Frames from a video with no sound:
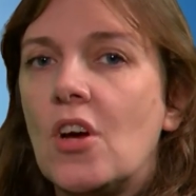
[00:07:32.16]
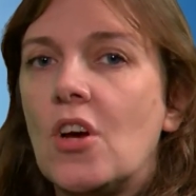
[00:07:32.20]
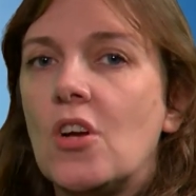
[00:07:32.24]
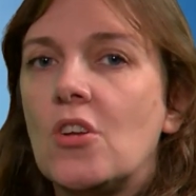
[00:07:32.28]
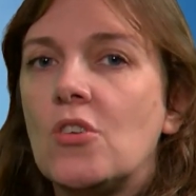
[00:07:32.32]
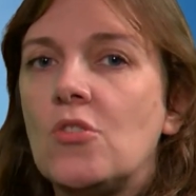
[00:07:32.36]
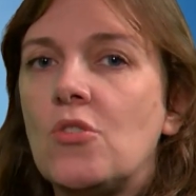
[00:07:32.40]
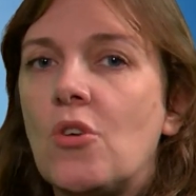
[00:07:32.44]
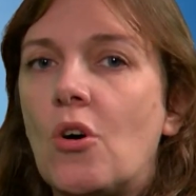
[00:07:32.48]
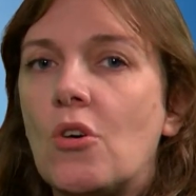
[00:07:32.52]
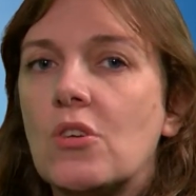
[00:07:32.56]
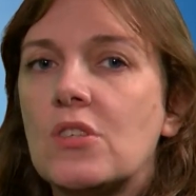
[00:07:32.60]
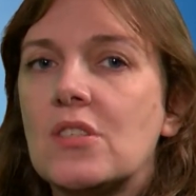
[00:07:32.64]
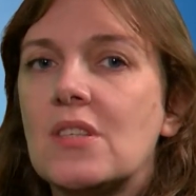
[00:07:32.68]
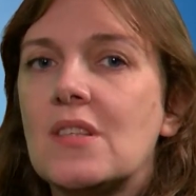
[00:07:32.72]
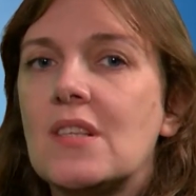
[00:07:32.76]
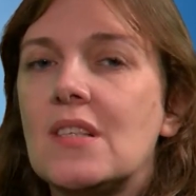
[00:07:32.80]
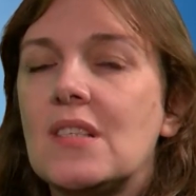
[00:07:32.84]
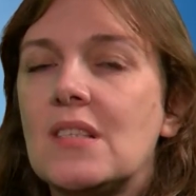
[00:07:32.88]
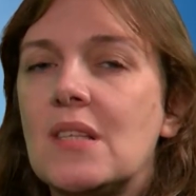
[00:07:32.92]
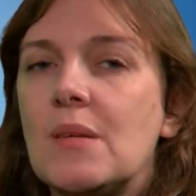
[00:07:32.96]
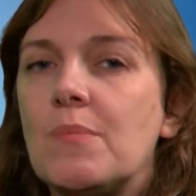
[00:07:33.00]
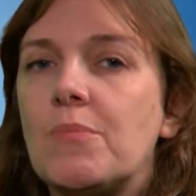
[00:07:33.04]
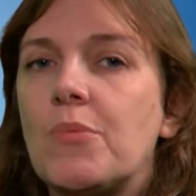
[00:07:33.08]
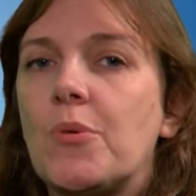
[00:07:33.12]
not the
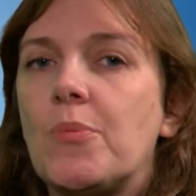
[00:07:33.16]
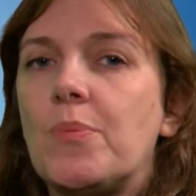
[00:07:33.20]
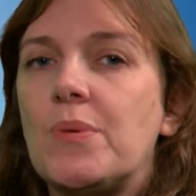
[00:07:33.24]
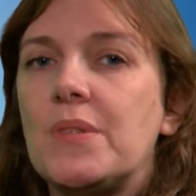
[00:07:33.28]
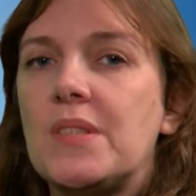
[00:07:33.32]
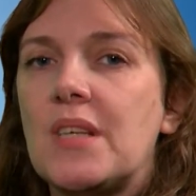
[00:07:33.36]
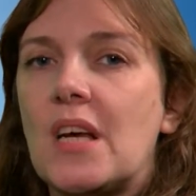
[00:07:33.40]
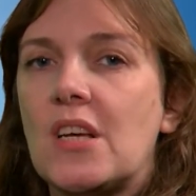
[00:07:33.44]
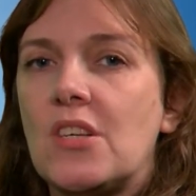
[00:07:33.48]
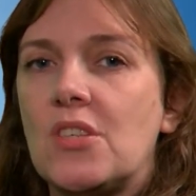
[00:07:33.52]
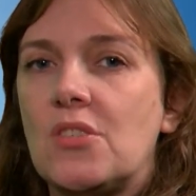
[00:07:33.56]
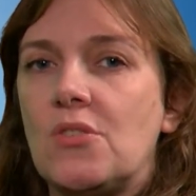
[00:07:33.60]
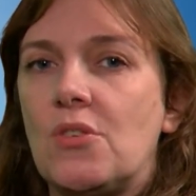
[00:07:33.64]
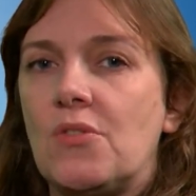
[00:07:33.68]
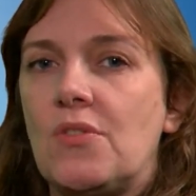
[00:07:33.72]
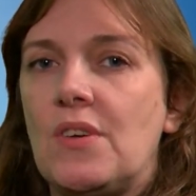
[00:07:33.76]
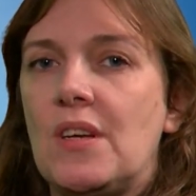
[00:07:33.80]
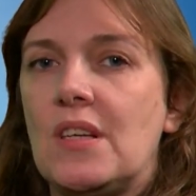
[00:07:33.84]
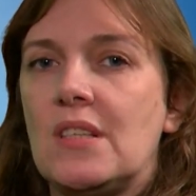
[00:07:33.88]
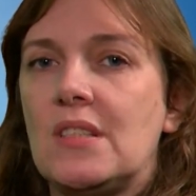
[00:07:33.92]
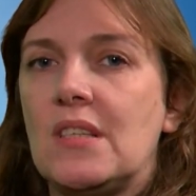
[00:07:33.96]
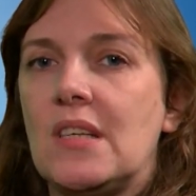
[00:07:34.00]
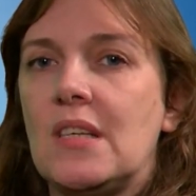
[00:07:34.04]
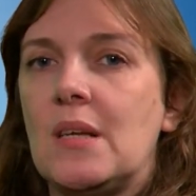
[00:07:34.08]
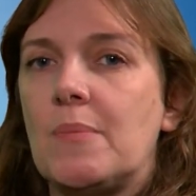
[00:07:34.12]
simple possession of
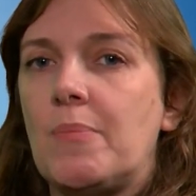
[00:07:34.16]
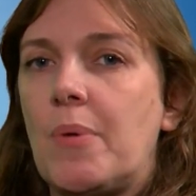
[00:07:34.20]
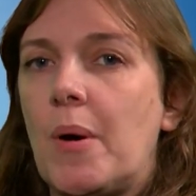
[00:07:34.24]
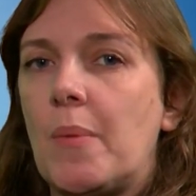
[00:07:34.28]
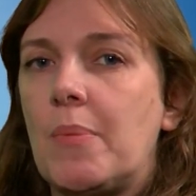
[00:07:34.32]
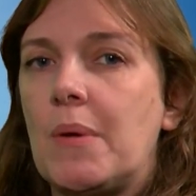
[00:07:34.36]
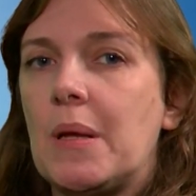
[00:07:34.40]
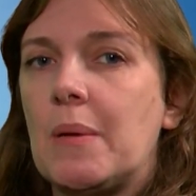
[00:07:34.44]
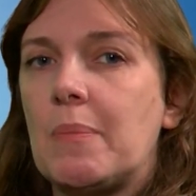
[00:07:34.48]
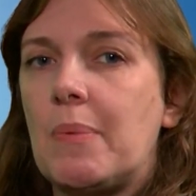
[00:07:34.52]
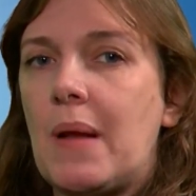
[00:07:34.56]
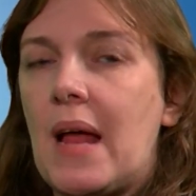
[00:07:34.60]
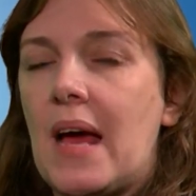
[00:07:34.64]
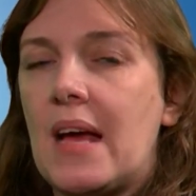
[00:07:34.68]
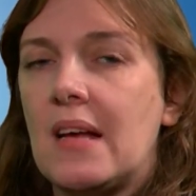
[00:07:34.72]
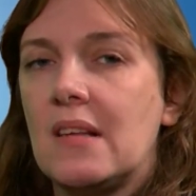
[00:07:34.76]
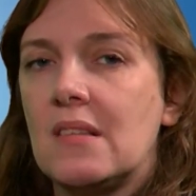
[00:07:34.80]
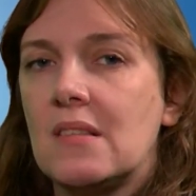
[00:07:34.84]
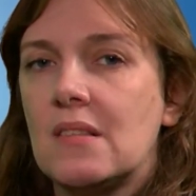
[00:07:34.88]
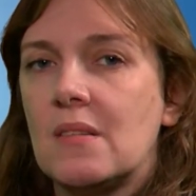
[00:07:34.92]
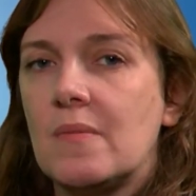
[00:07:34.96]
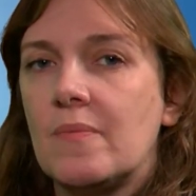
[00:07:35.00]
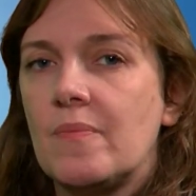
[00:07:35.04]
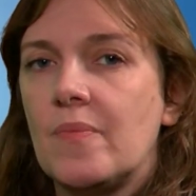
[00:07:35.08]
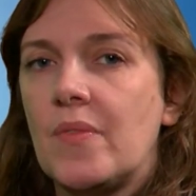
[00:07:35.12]
it in a public
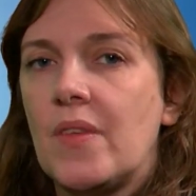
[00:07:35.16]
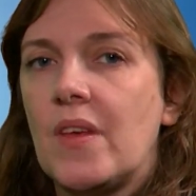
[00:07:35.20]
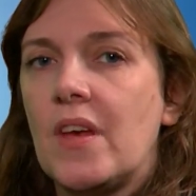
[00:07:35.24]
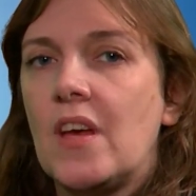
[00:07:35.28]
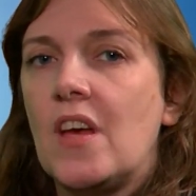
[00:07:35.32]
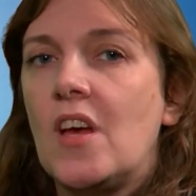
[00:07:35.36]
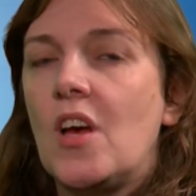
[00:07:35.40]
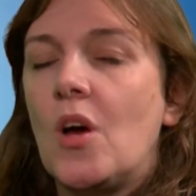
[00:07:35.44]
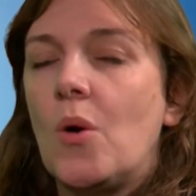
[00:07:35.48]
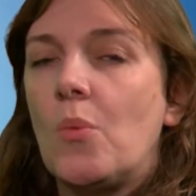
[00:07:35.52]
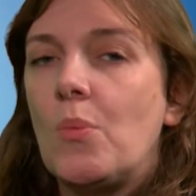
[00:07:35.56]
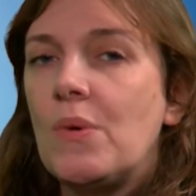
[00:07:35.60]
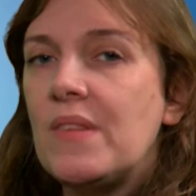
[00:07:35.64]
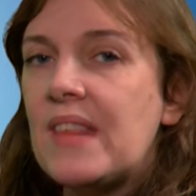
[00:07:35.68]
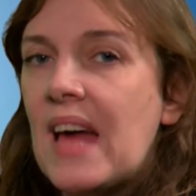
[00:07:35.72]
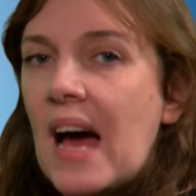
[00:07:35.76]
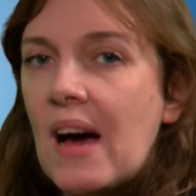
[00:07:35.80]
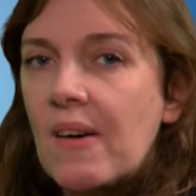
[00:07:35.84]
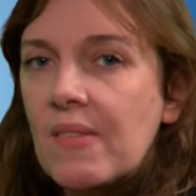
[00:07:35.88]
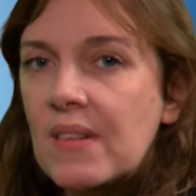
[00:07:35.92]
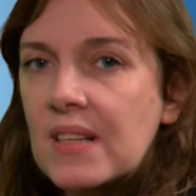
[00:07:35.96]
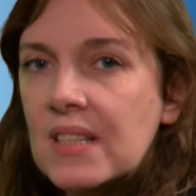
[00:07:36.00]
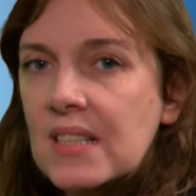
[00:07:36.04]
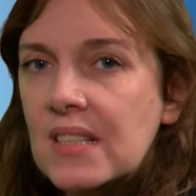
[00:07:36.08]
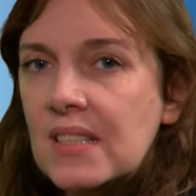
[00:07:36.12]
place.
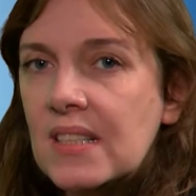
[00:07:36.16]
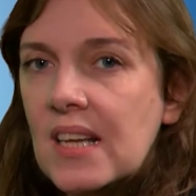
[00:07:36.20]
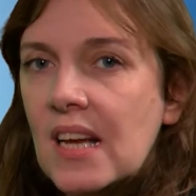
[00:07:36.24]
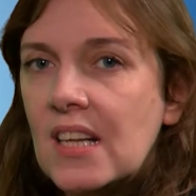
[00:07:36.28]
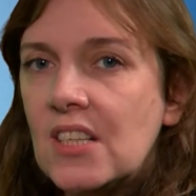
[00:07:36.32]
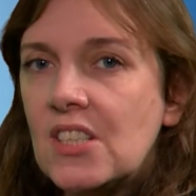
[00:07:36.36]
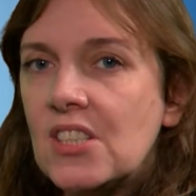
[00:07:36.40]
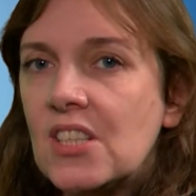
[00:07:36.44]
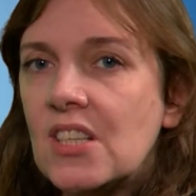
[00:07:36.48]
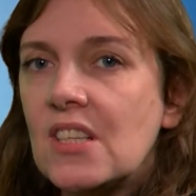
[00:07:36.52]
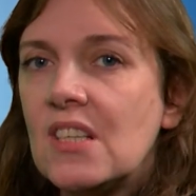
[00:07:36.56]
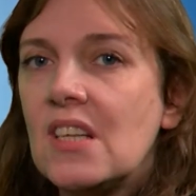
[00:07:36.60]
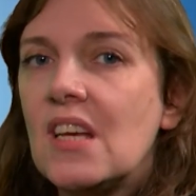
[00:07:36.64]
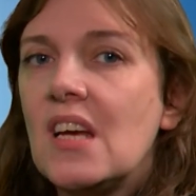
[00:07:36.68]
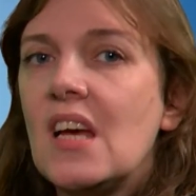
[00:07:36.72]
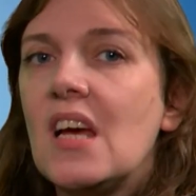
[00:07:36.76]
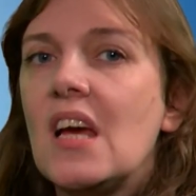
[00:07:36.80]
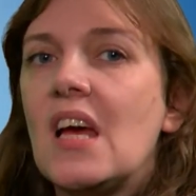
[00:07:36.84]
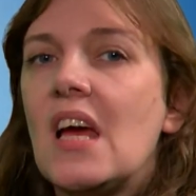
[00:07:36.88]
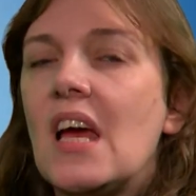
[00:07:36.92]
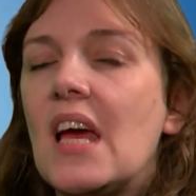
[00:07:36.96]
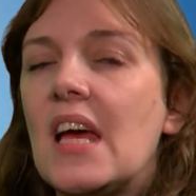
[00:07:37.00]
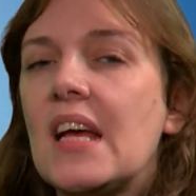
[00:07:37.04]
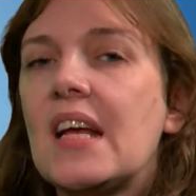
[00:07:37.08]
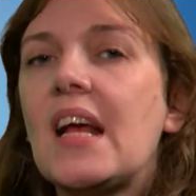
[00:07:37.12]
Without this intention,
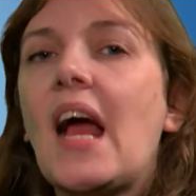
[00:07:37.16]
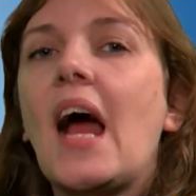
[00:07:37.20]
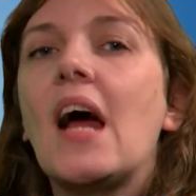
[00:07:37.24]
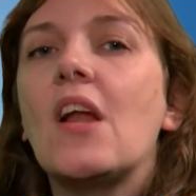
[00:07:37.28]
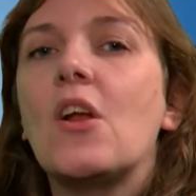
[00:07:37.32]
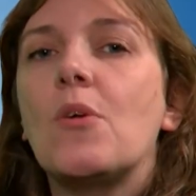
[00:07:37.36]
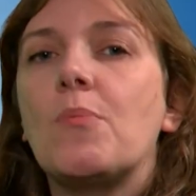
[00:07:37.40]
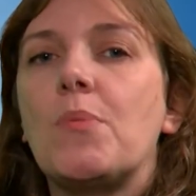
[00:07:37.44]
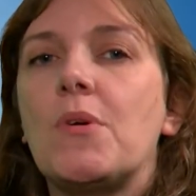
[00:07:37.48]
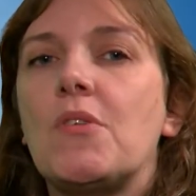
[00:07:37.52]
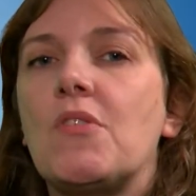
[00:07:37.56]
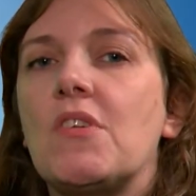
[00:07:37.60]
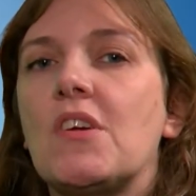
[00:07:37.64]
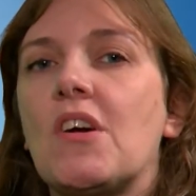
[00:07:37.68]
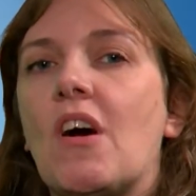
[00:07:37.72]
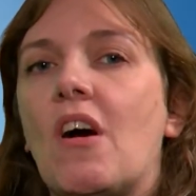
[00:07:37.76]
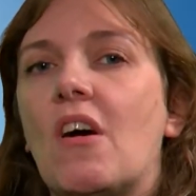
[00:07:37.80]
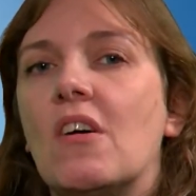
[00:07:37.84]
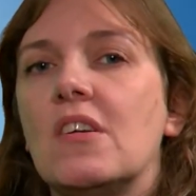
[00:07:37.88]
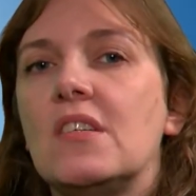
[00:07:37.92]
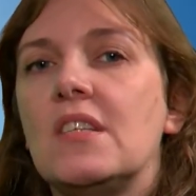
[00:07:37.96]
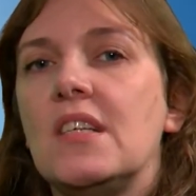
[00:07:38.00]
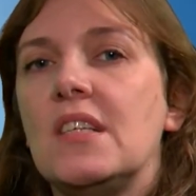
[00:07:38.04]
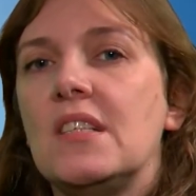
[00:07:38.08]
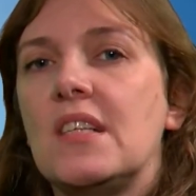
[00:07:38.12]
it cannot be
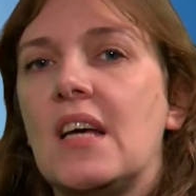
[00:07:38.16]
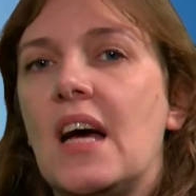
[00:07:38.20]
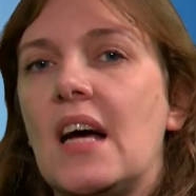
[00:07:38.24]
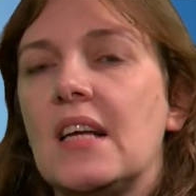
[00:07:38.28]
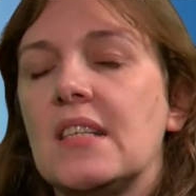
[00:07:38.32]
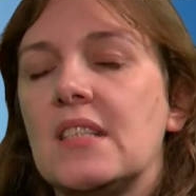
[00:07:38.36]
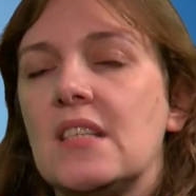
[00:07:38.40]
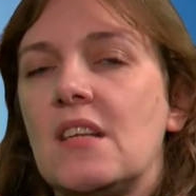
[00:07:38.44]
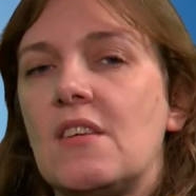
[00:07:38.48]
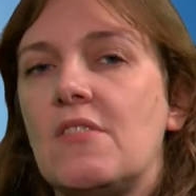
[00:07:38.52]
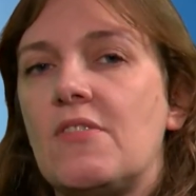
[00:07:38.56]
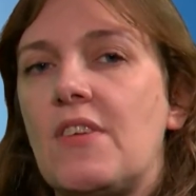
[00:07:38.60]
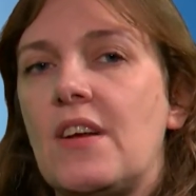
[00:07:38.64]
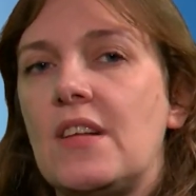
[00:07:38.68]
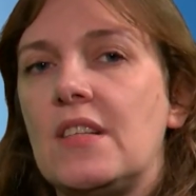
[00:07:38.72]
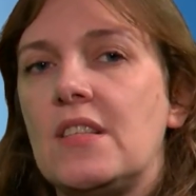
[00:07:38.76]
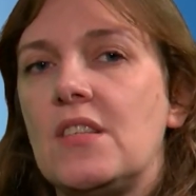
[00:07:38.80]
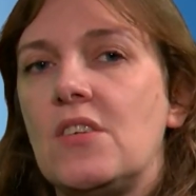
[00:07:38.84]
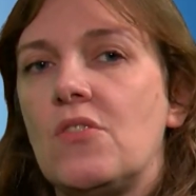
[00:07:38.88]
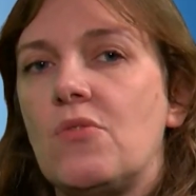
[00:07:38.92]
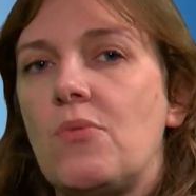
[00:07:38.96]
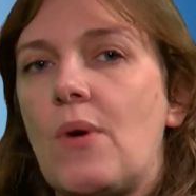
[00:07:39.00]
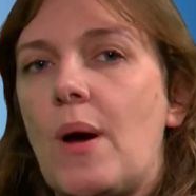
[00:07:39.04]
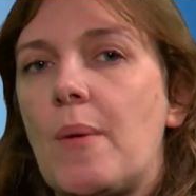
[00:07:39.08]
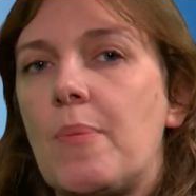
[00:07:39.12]
regarded as an
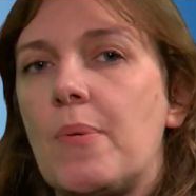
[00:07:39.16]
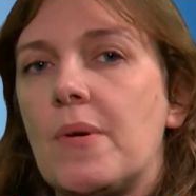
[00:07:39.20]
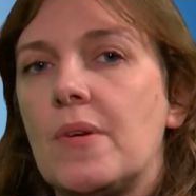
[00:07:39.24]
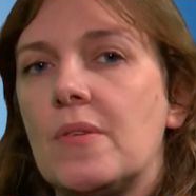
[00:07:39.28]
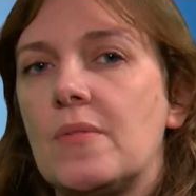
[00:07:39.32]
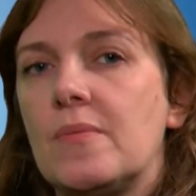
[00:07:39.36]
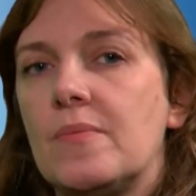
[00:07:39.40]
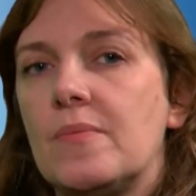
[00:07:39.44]
offensive weapon.